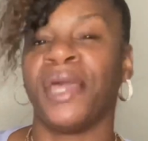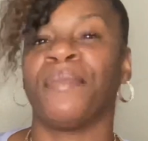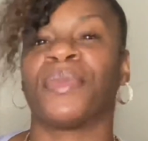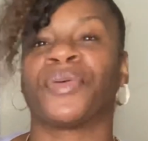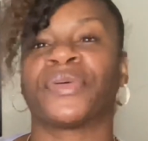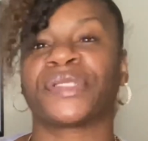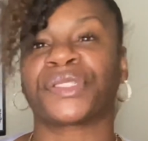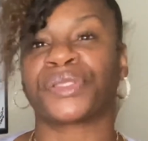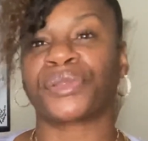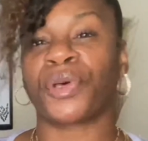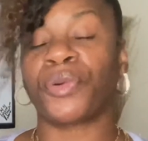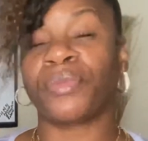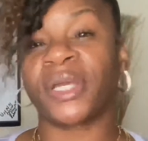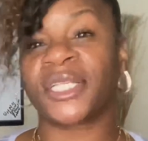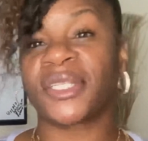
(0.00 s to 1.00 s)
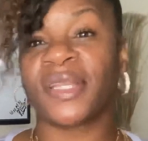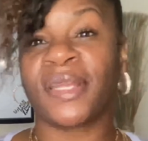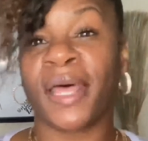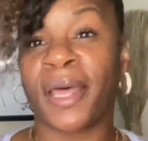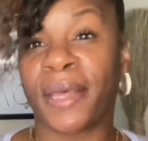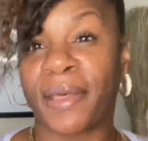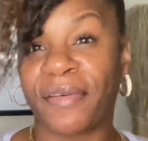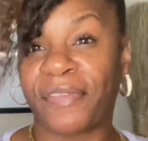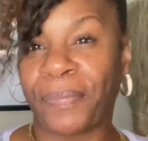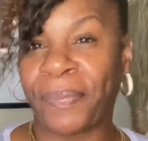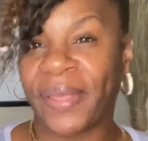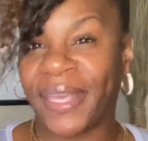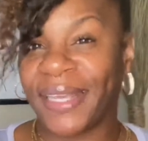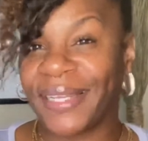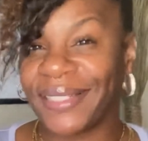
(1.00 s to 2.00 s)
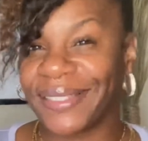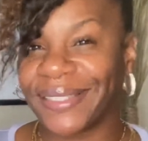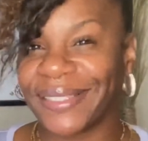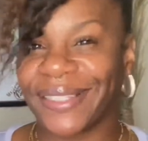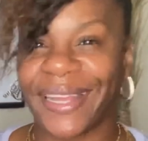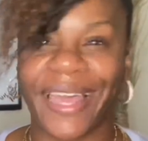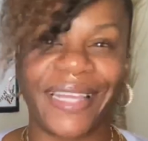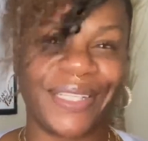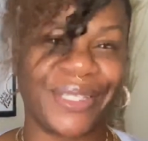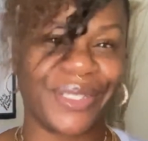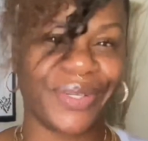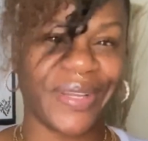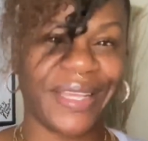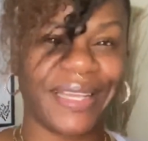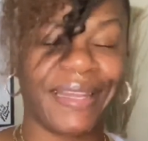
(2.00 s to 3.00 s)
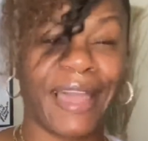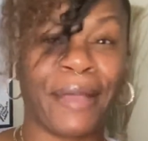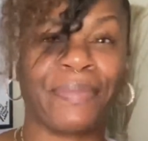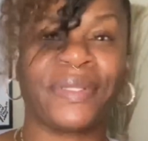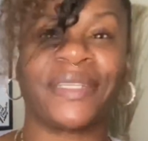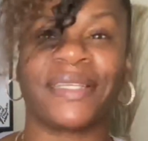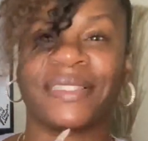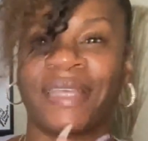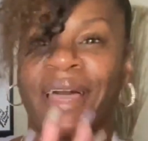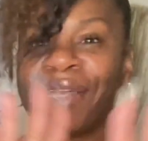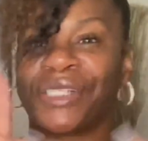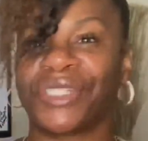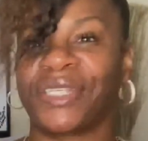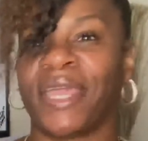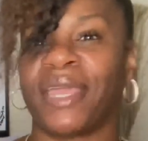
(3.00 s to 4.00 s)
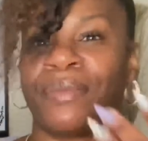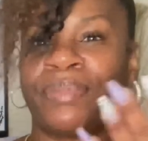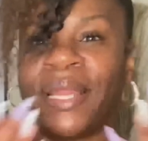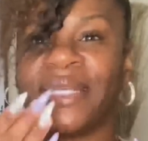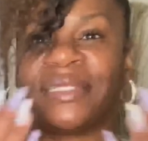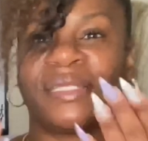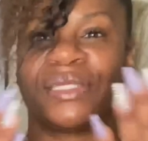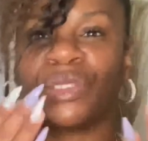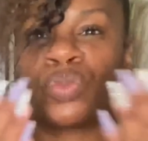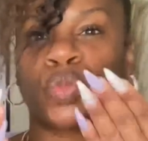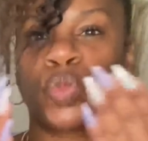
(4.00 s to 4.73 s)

But with so much love, peace, light, joy, and happiness, Ashe, blessings.